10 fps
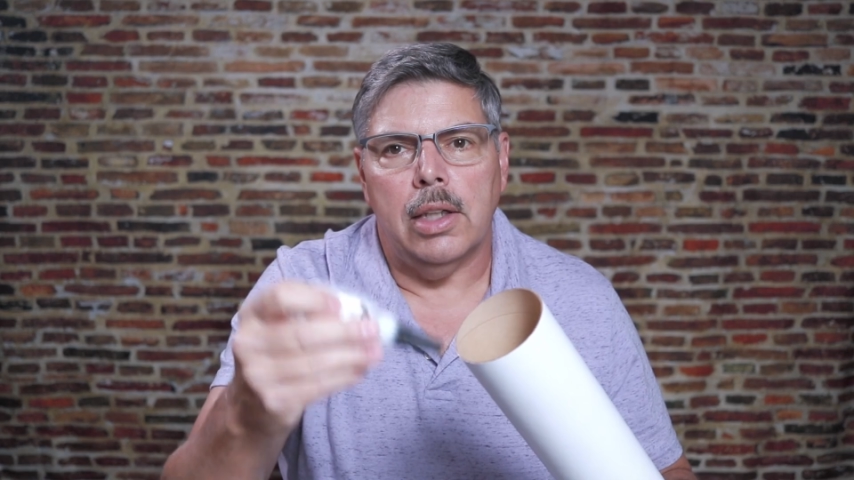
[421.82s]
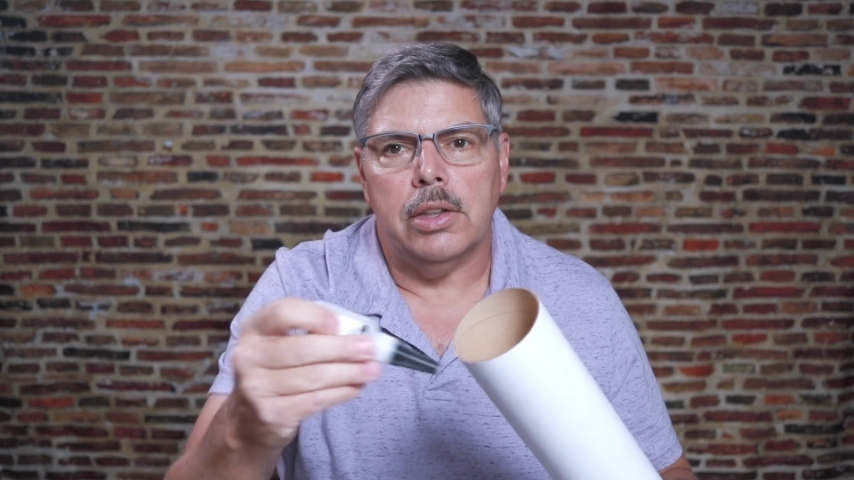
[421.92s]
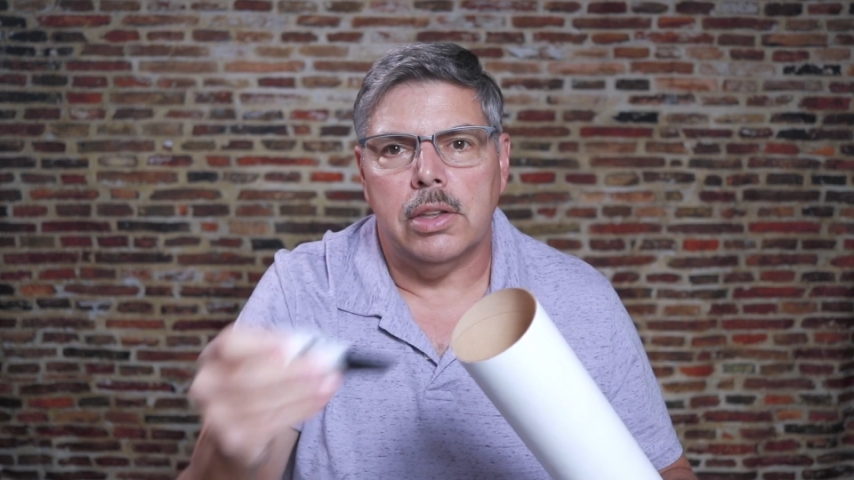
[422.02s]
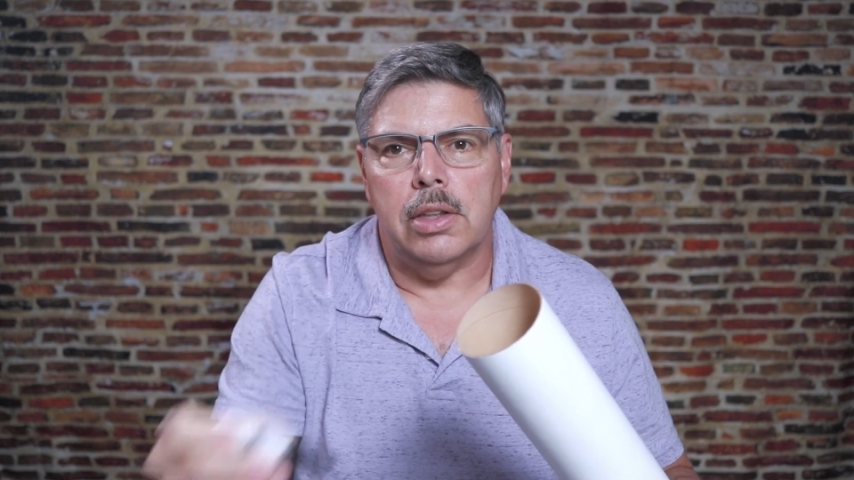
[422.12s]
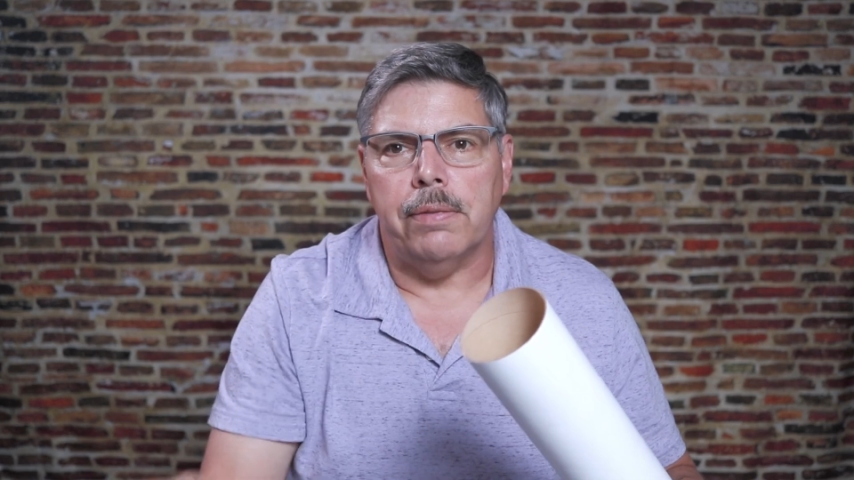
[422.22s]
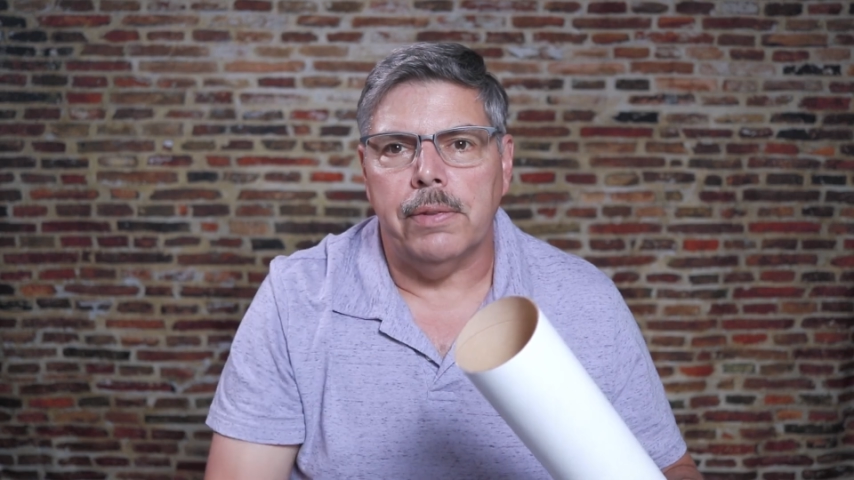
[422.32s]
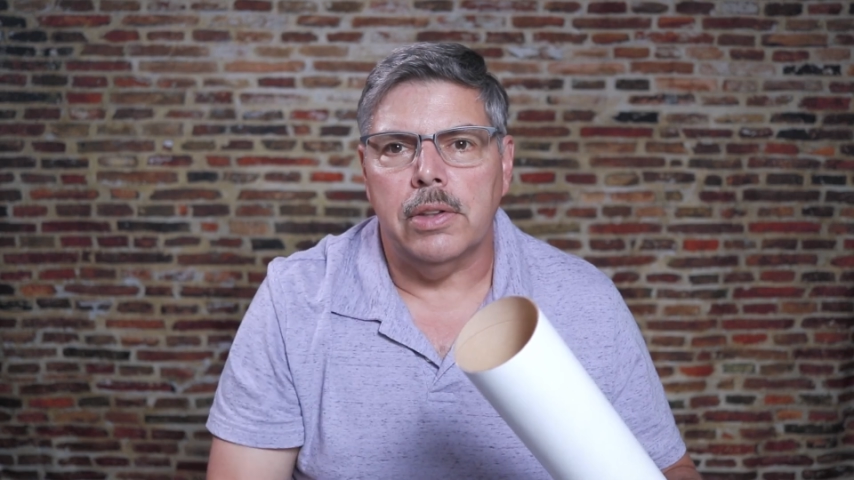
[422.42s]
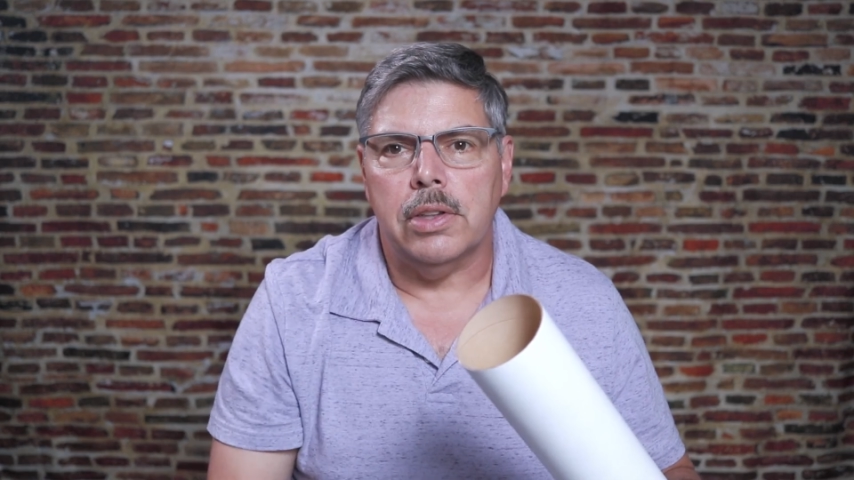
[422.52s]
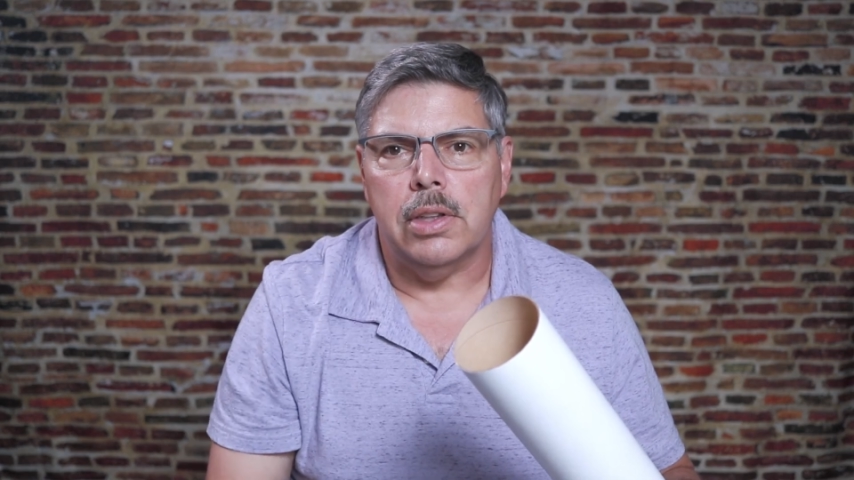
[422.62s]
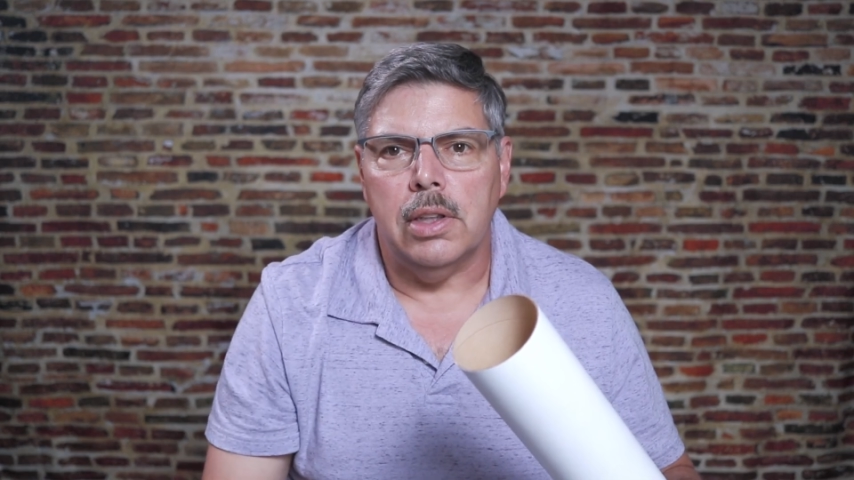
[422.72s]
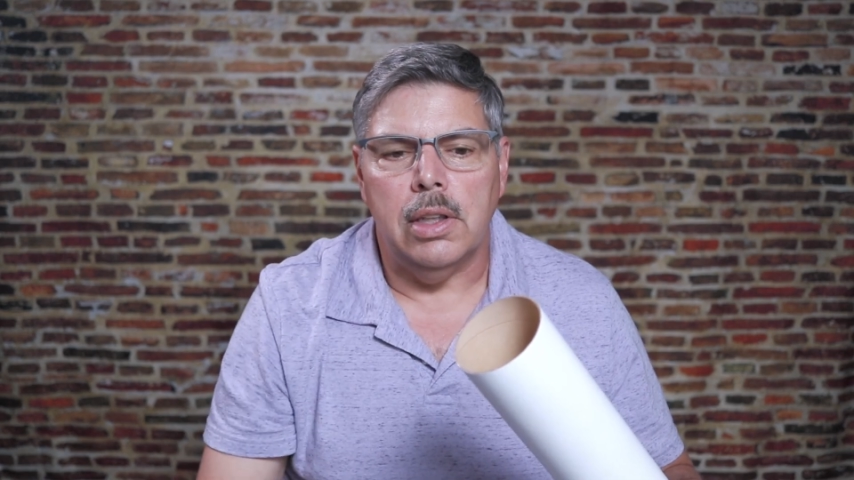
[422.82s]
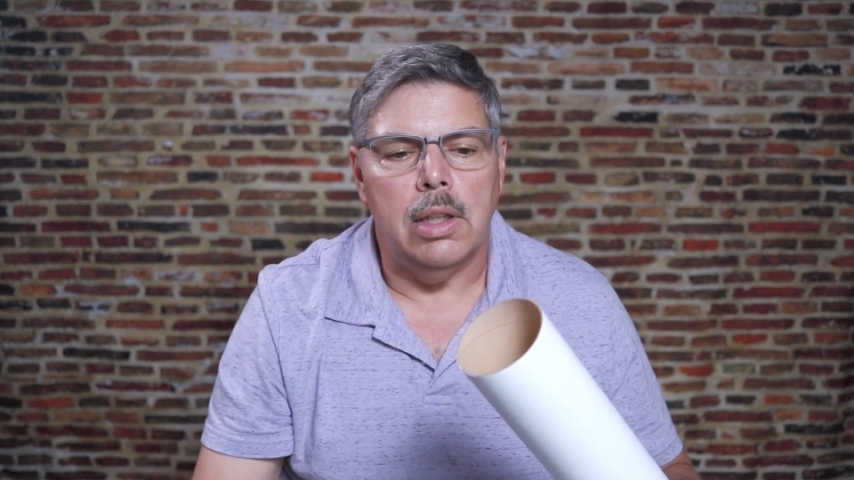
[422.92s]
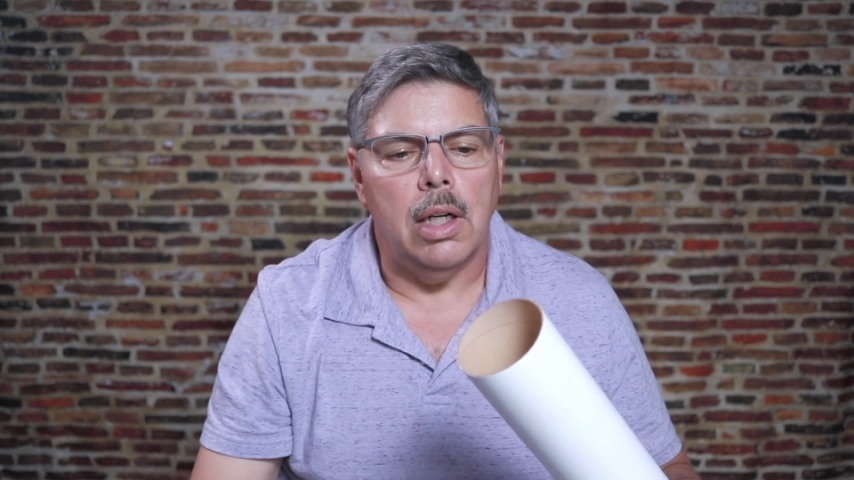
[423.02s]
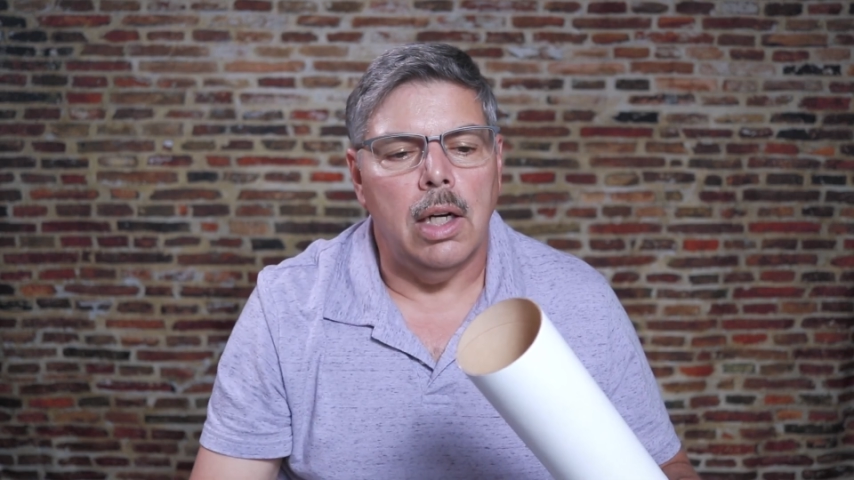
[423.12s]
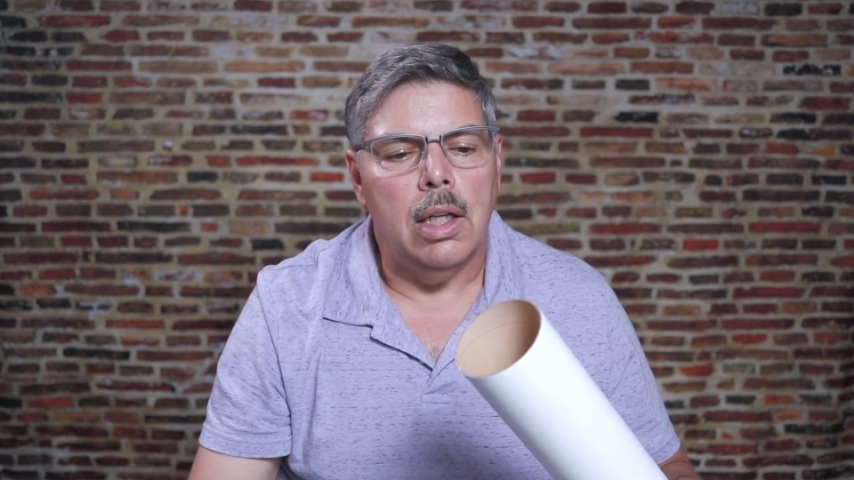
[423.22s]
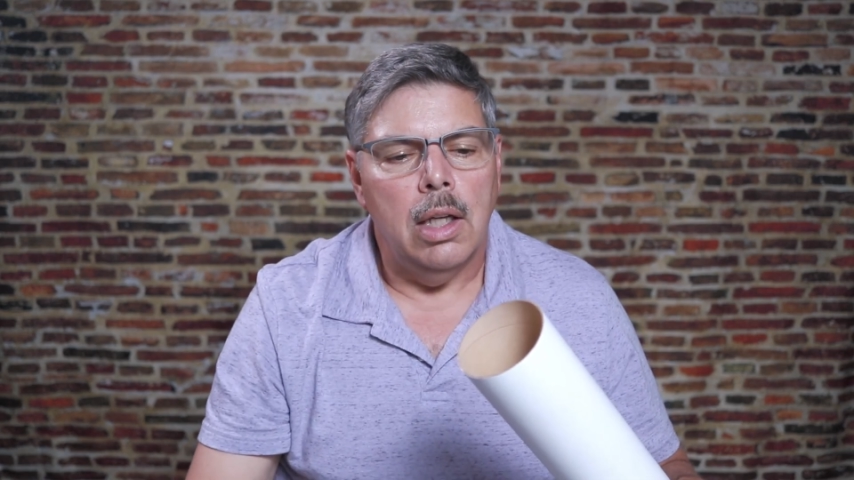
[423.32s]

of stiffens the uh,